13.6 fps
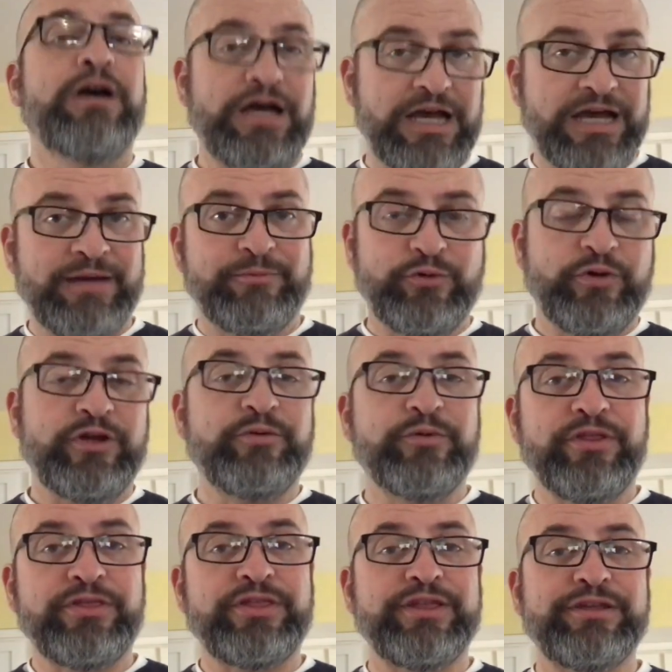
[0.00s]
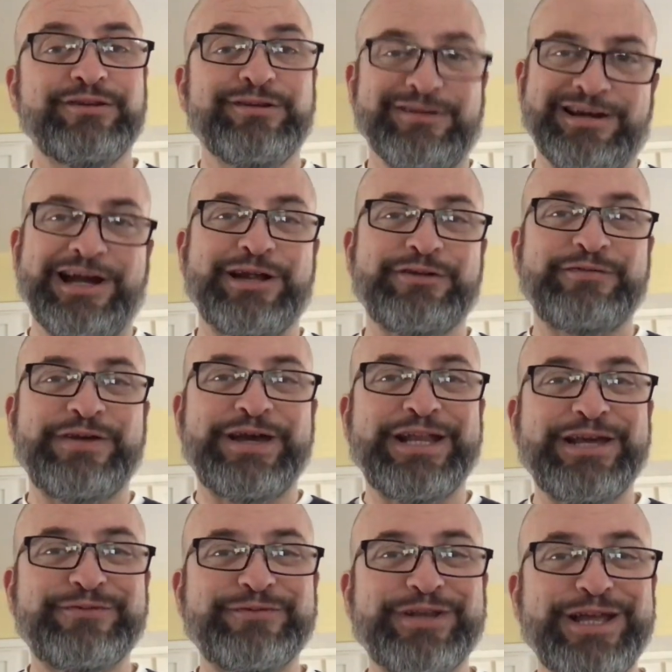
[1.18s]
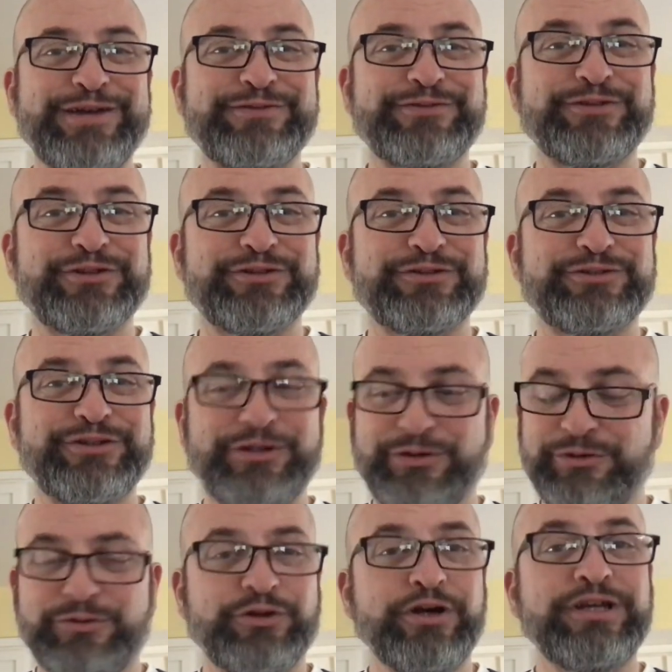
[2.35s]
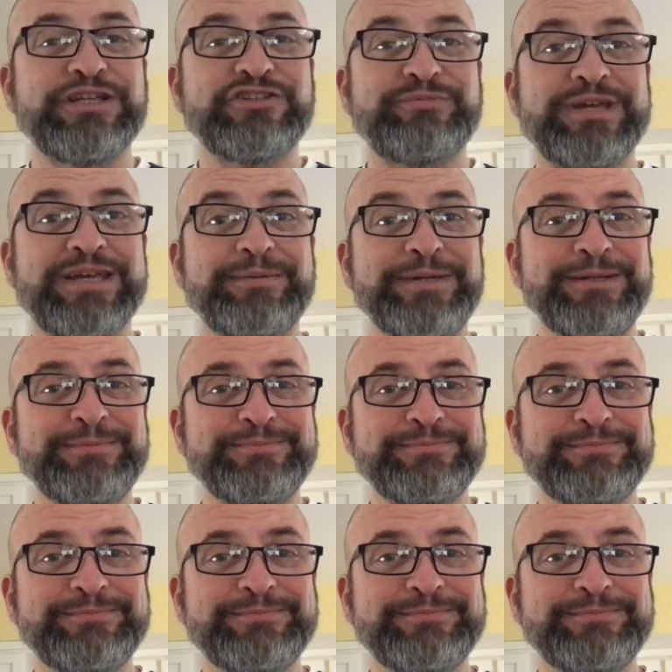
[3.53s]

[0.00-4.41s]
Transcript: I'm going with the higher fat half and half because, cookies, baby.